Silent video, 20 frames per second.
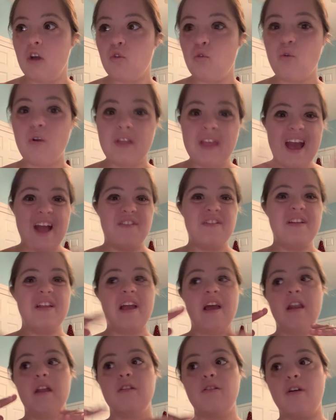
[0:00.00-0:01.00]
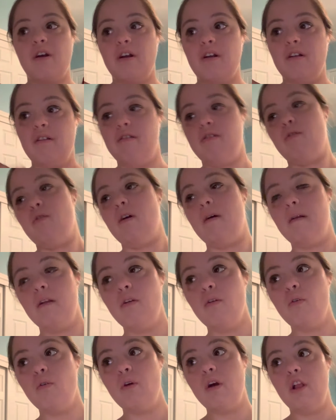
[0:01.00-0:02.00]
is actually kind of dark, so I'm gonna
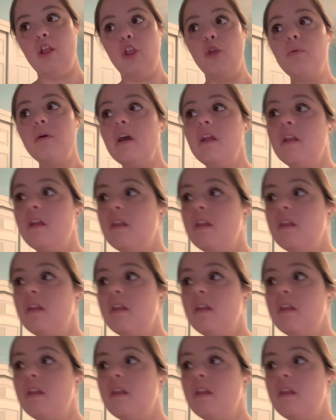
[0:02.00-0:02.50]
go a little bit in a